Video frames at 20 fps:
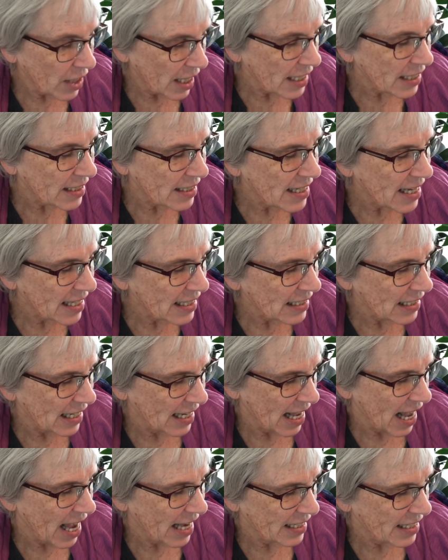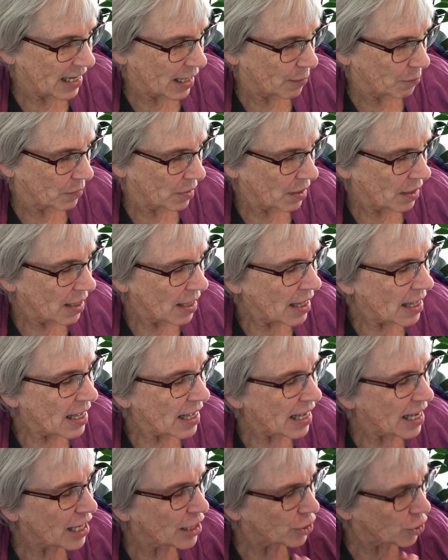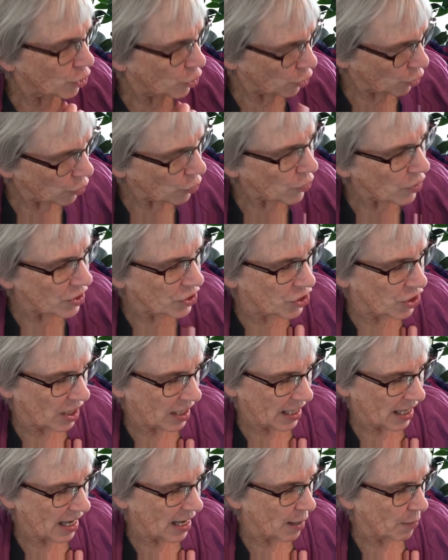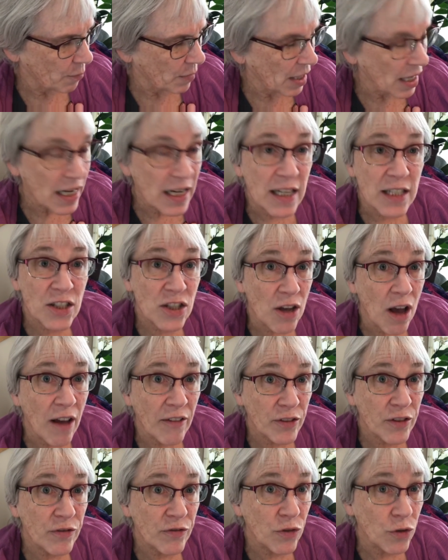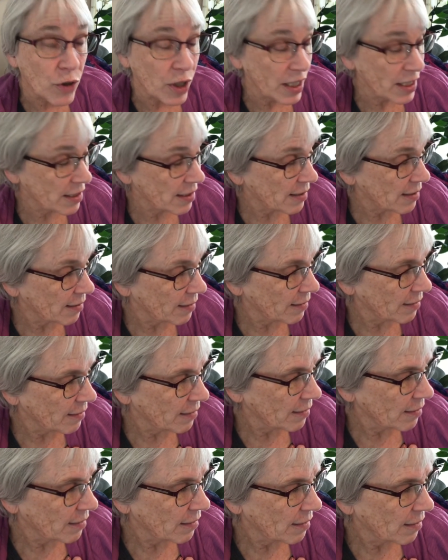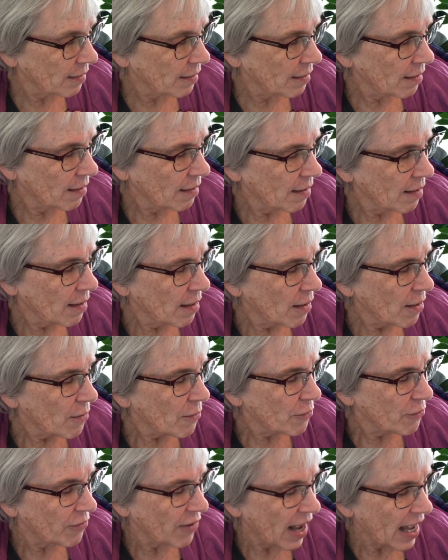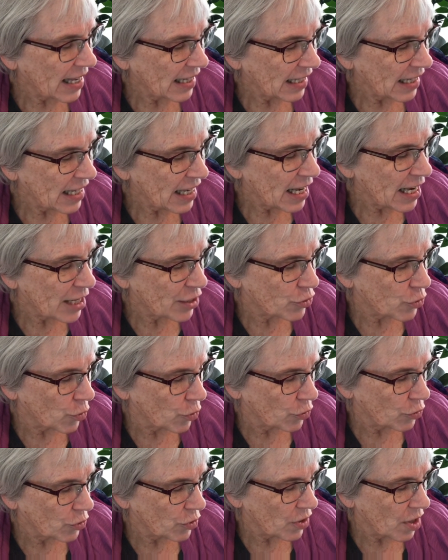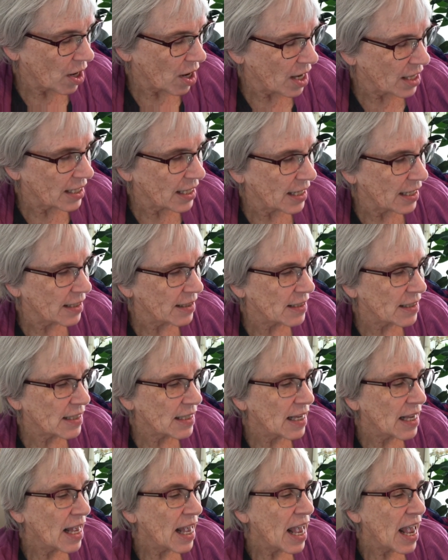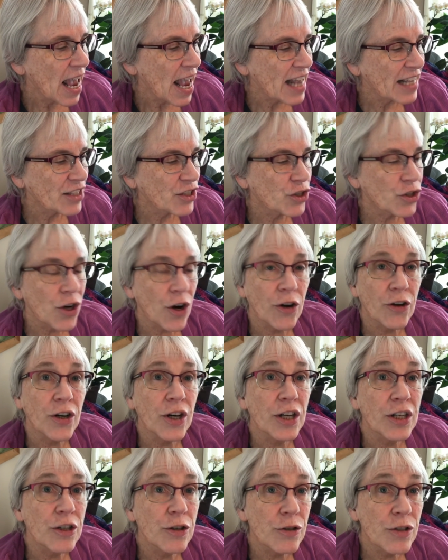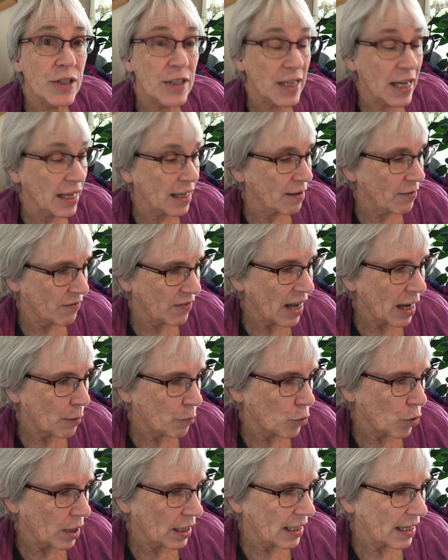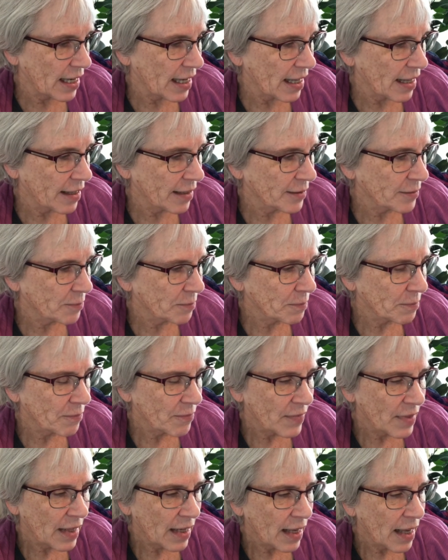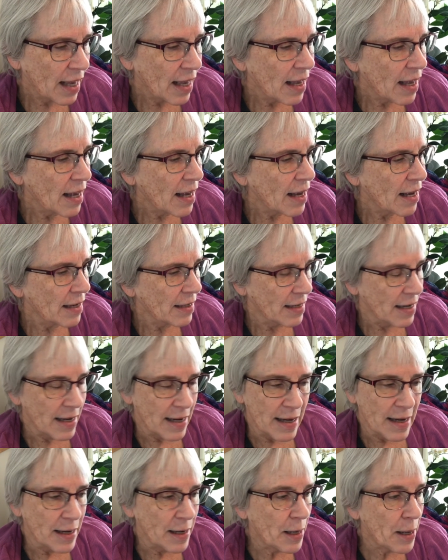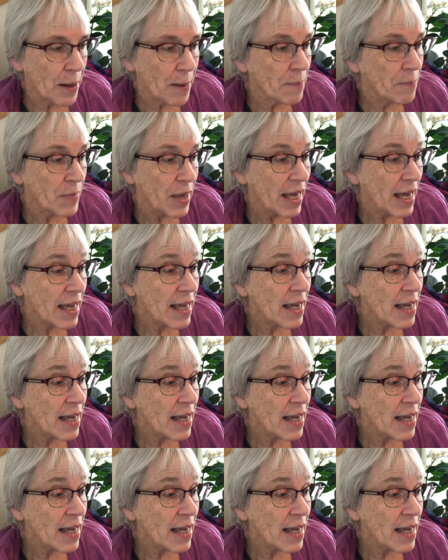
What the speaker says: intently at him, encouraging him in a soft voice. Finally, he turned to the audience and started to sing vibrantly. Amazing